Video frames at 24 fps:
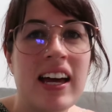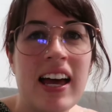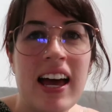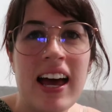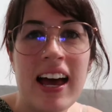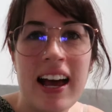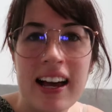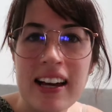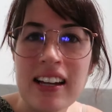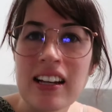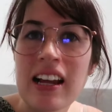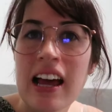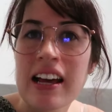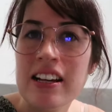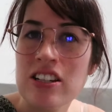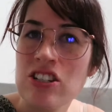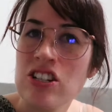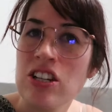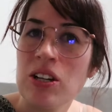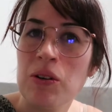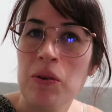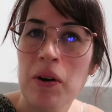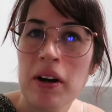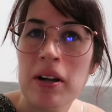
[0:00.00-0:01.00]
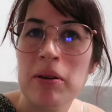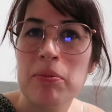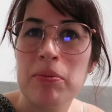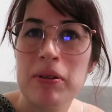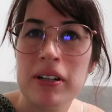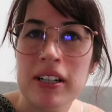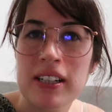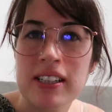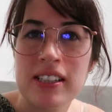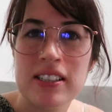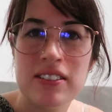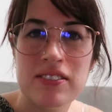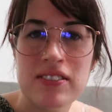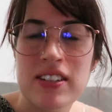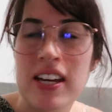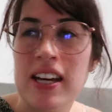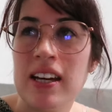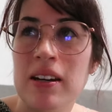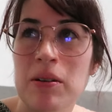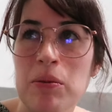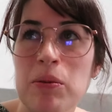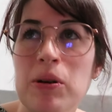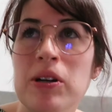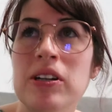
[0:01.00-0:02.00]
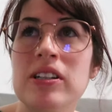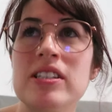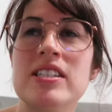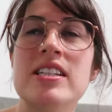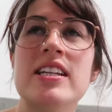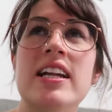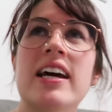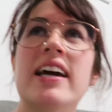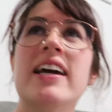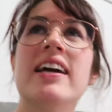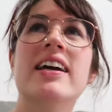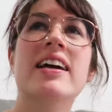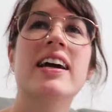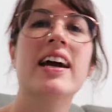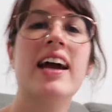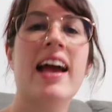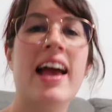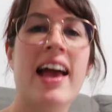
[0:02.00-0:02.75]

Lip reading: had actually quite a productive day at work today